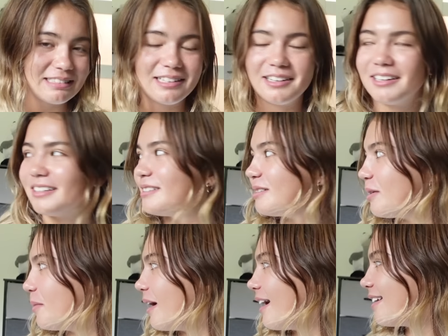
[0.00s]
Ugh, it's
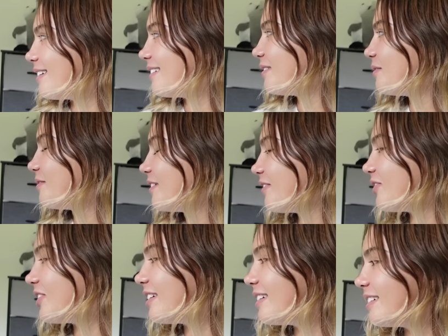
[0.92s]
so bad.
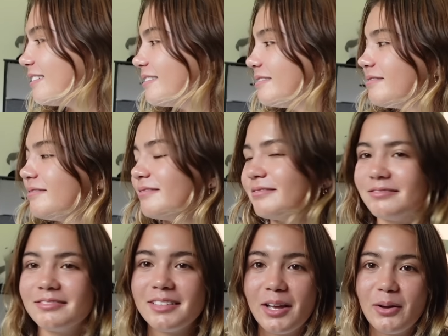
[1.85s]
Whatever.
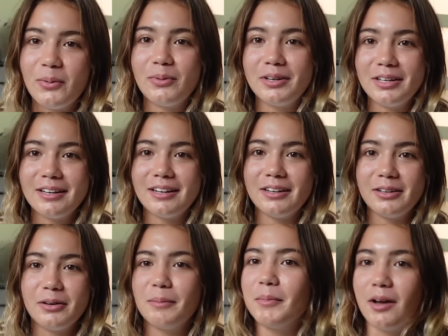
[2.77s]
What are you gonna
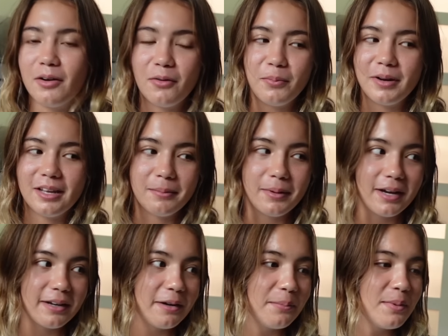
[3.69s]
do? I'm not opening it
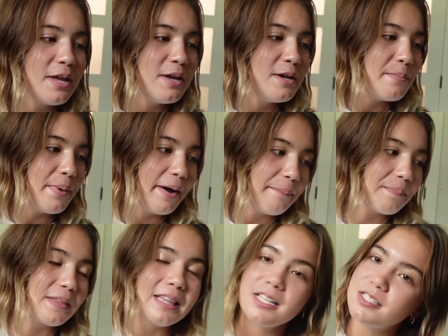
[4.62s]
back up. But
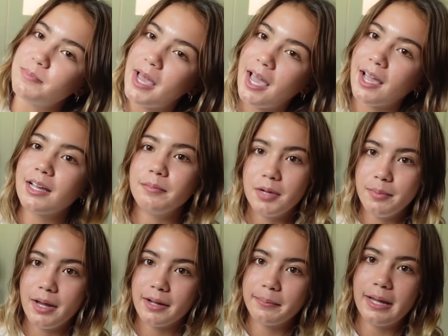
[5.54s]
let's pack my
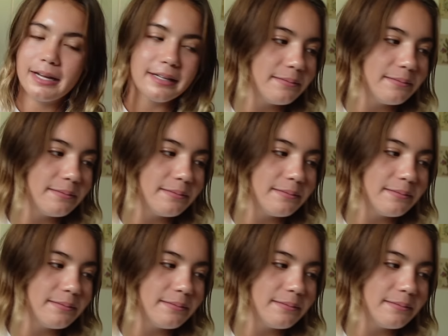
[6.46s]
backpack.